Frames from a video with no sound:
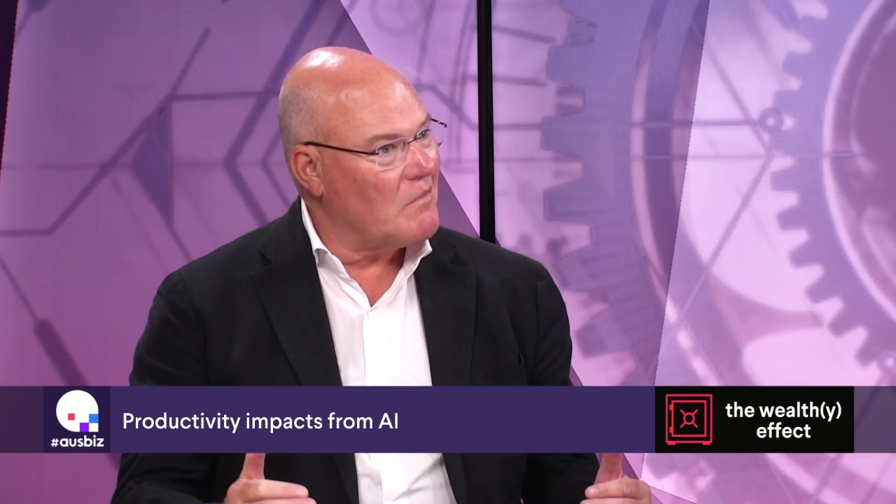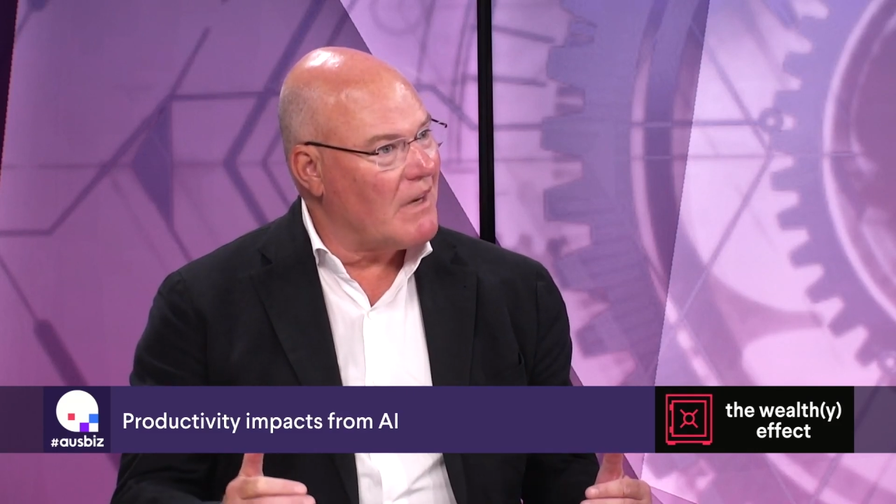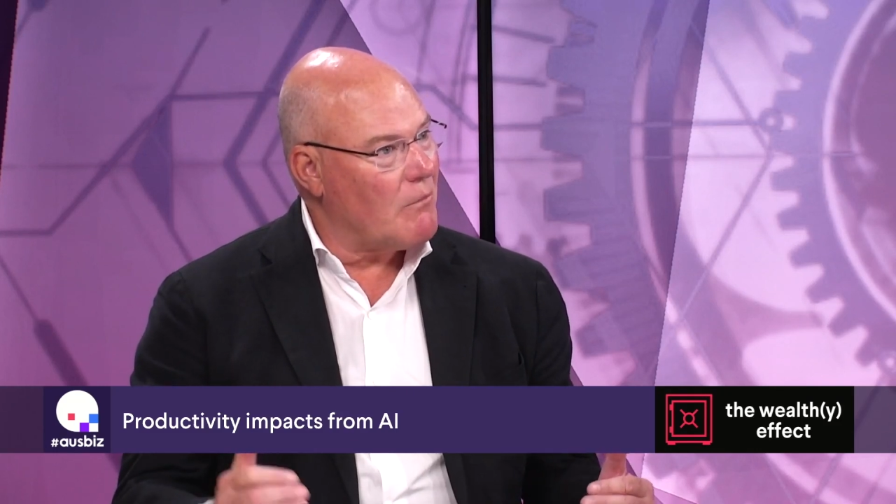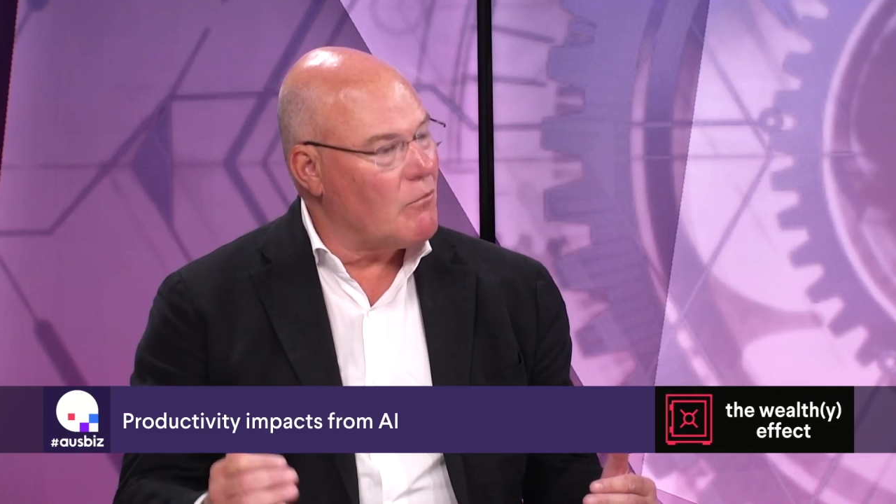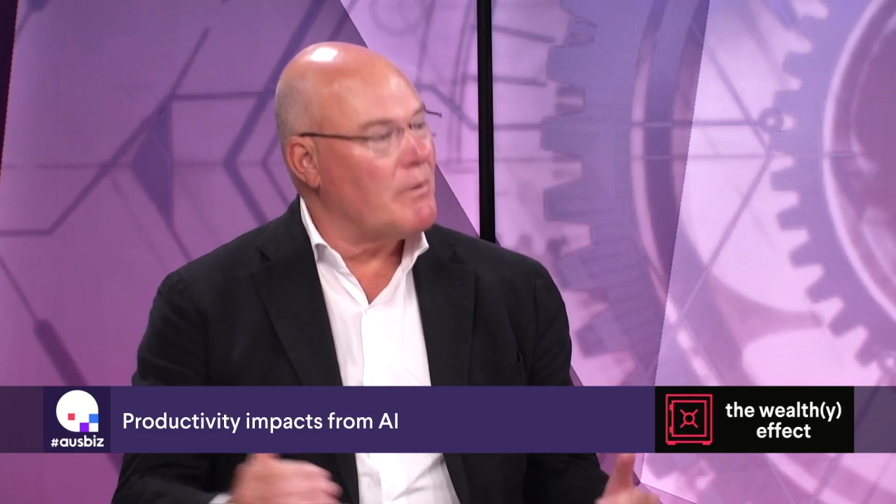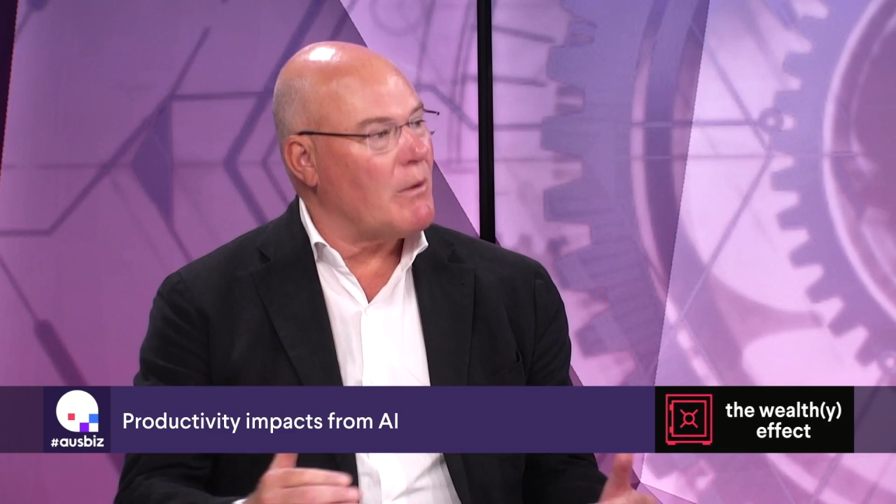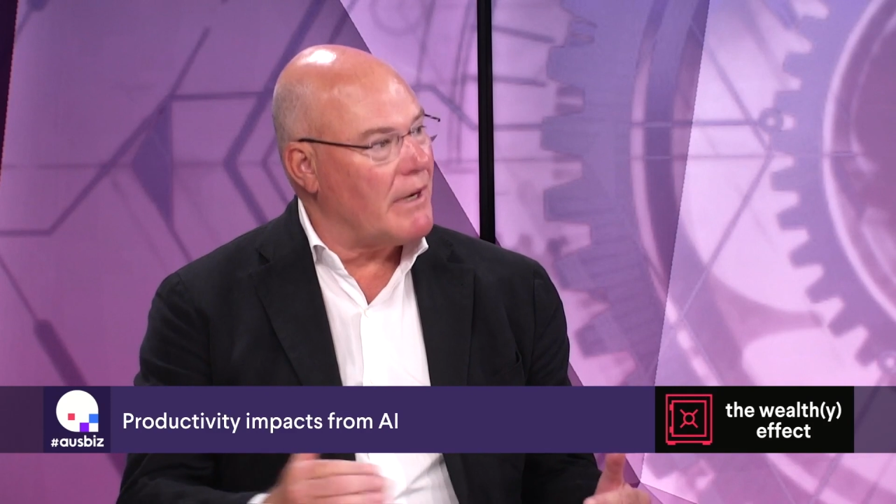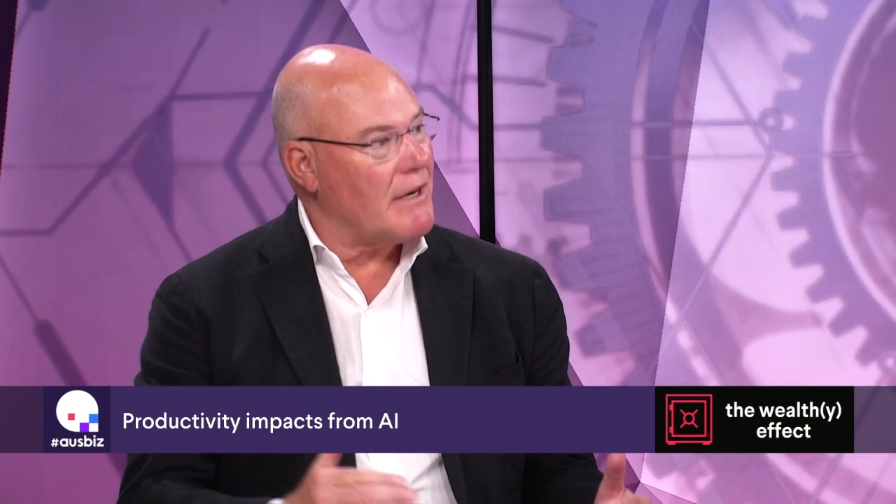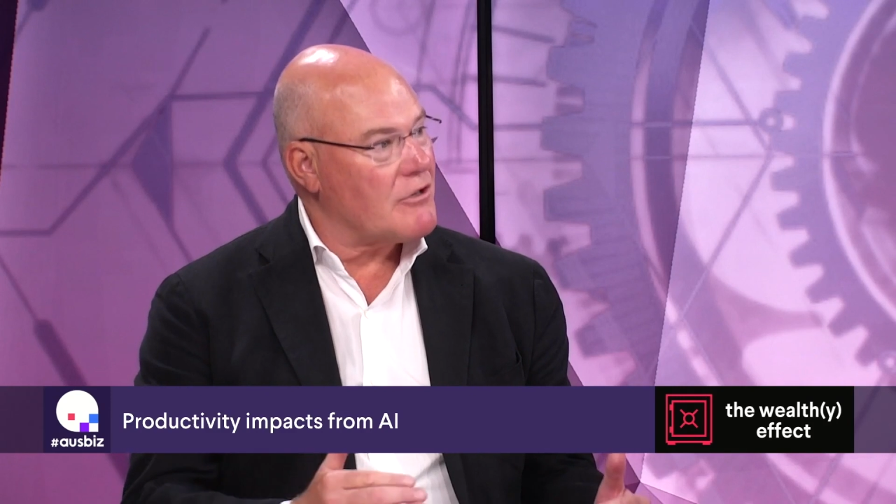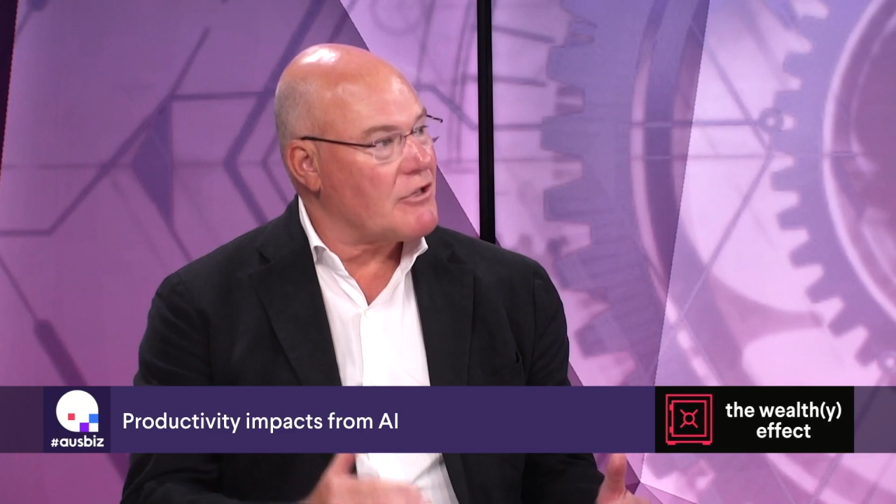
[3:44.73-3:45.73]
it will be when
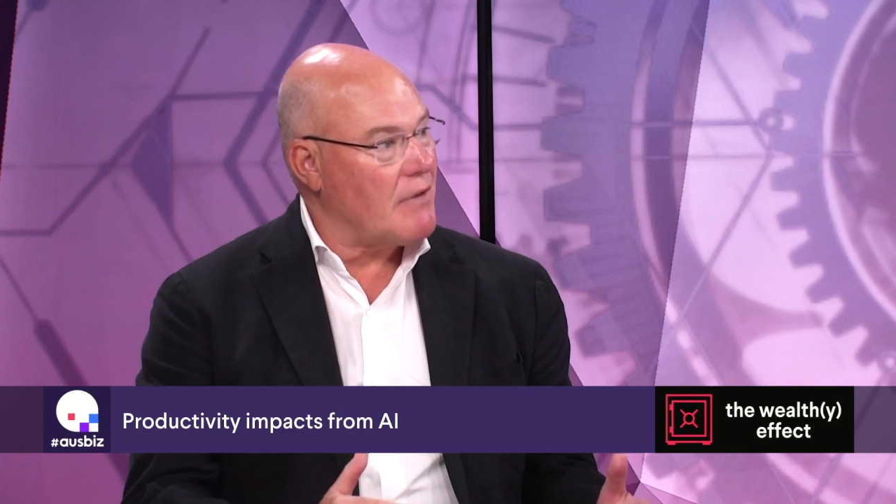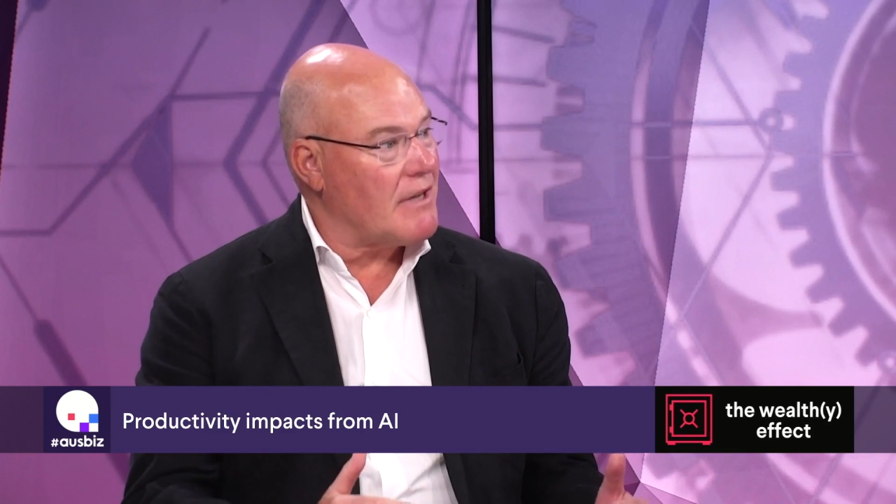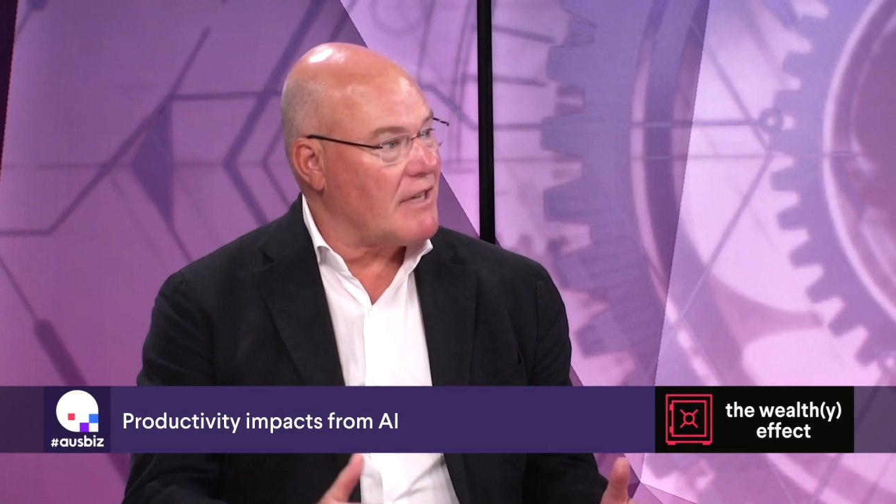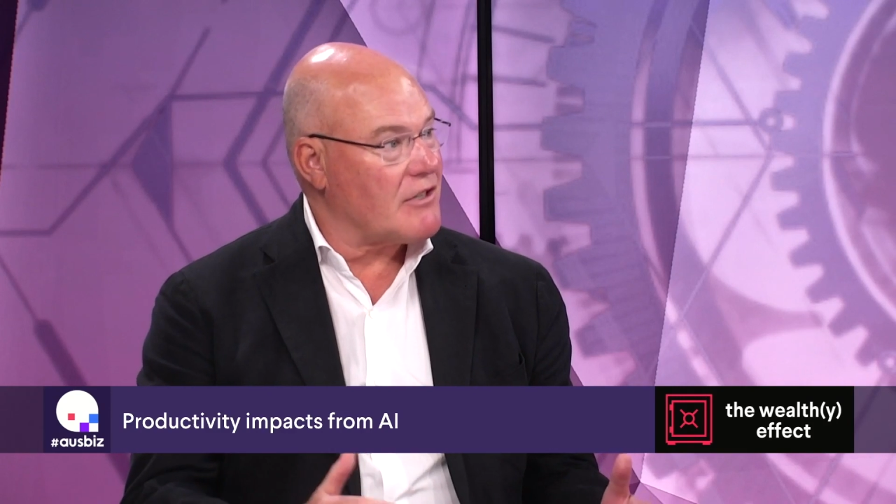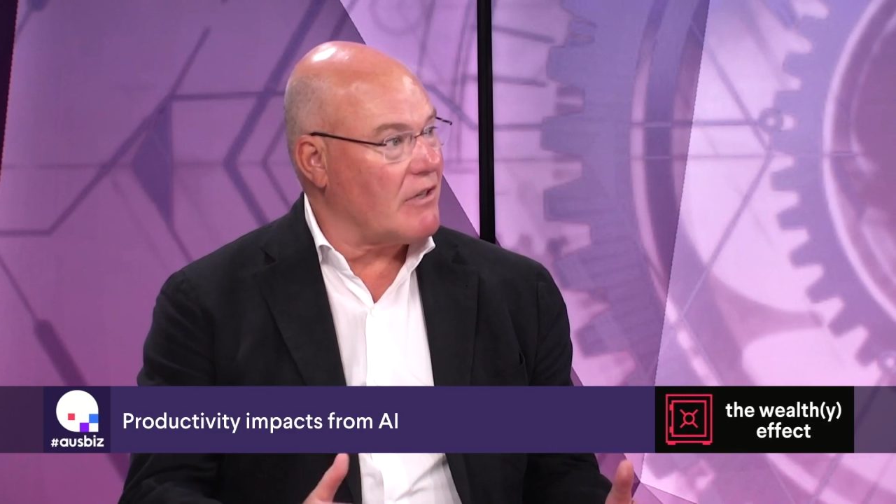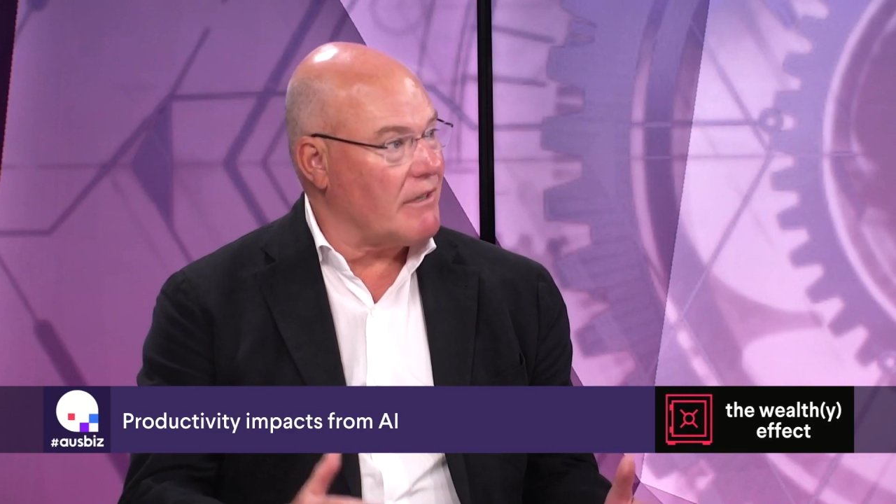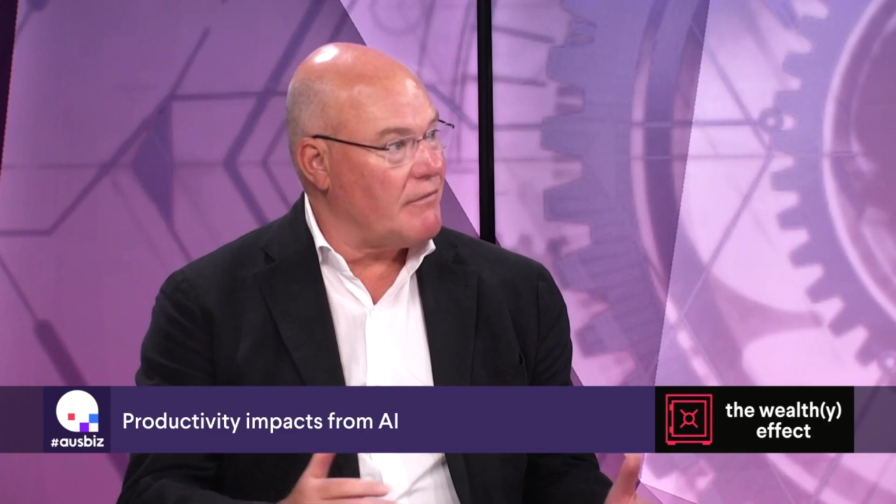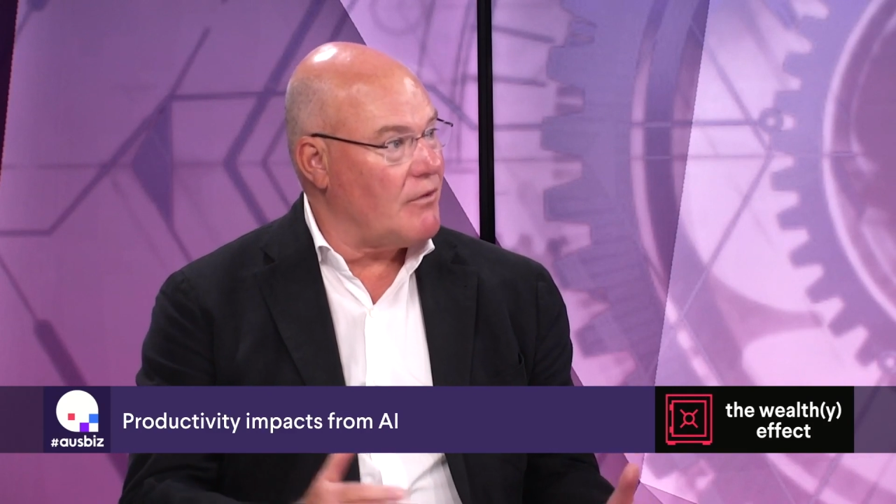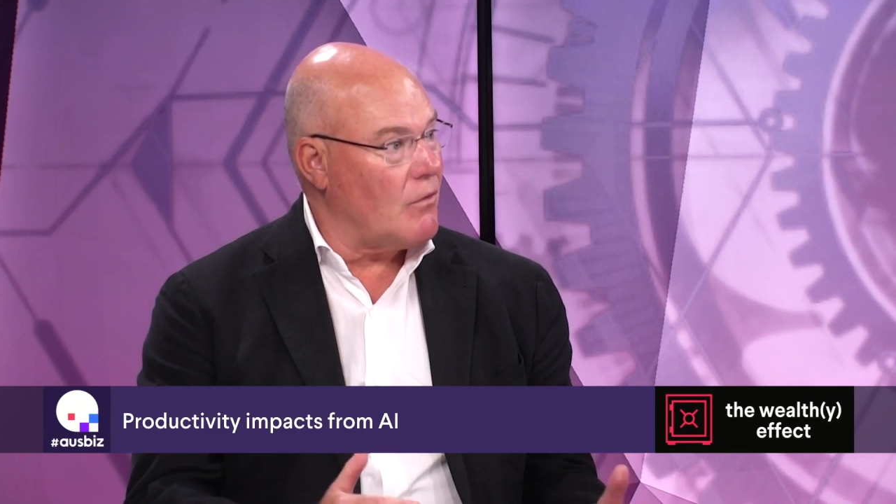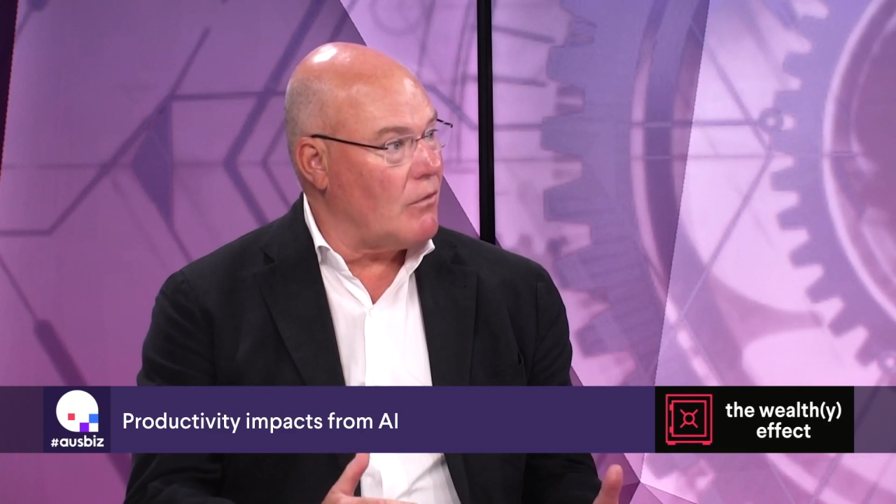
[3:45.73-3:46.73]
interest rates actually
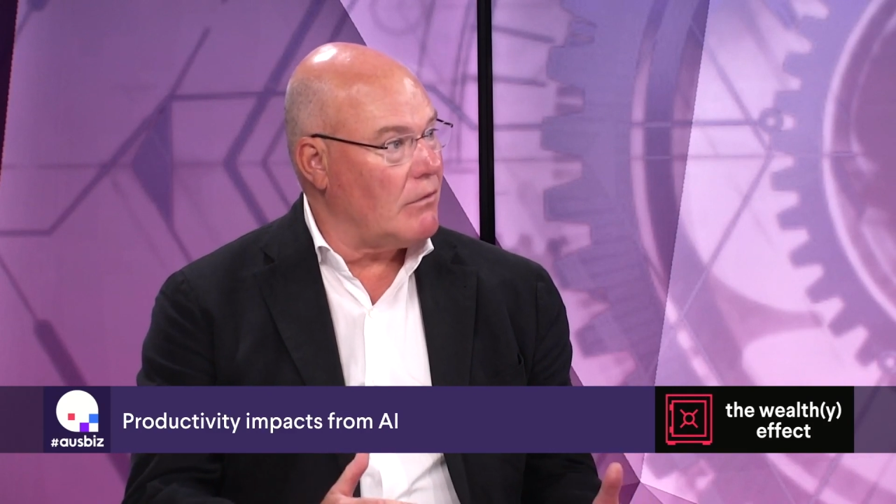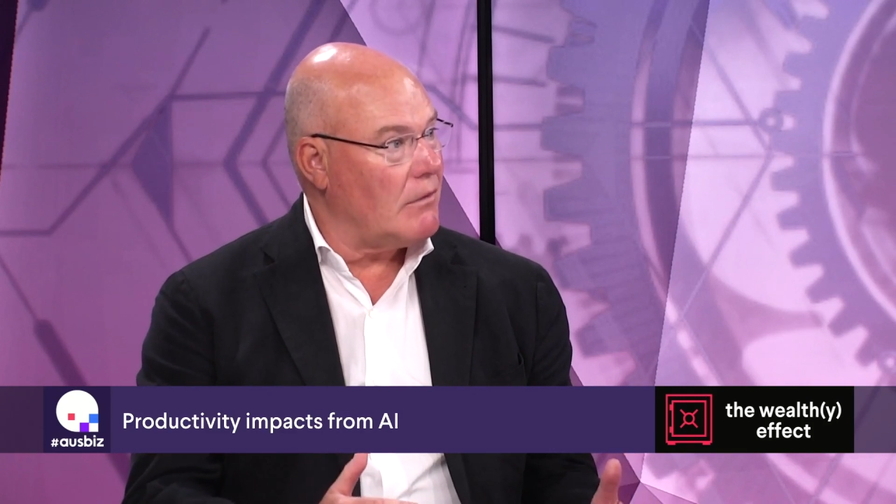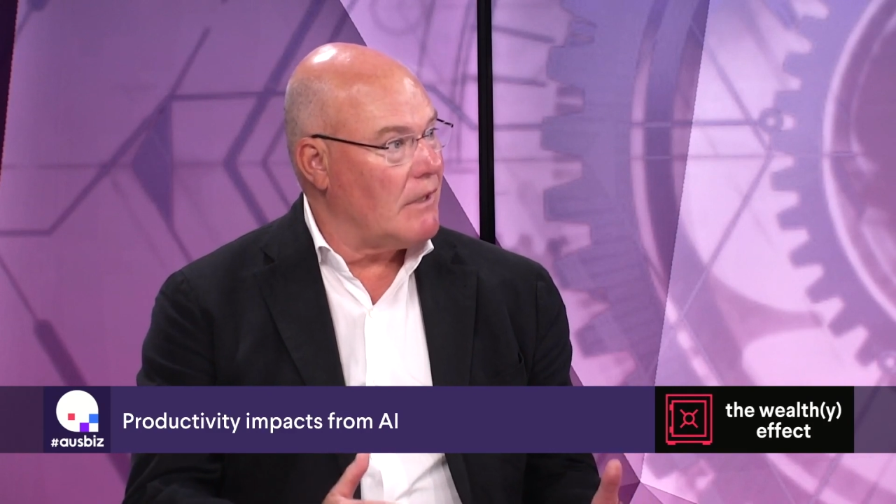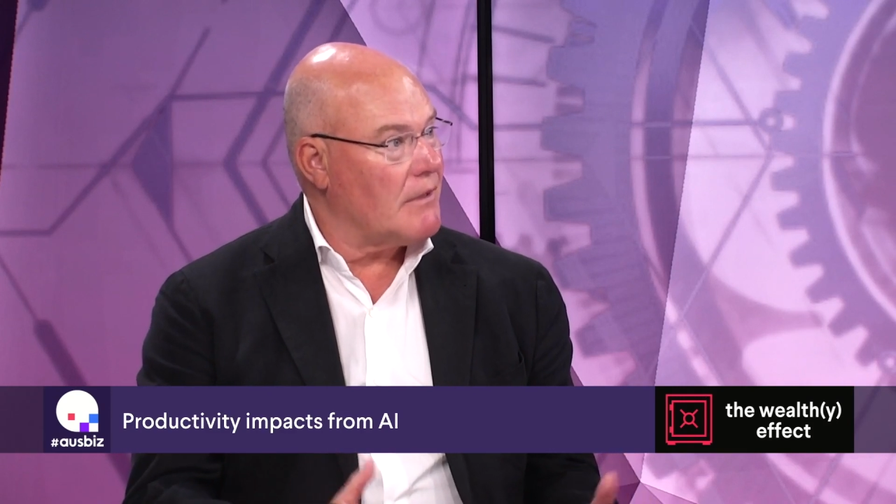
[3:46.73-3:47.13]
fall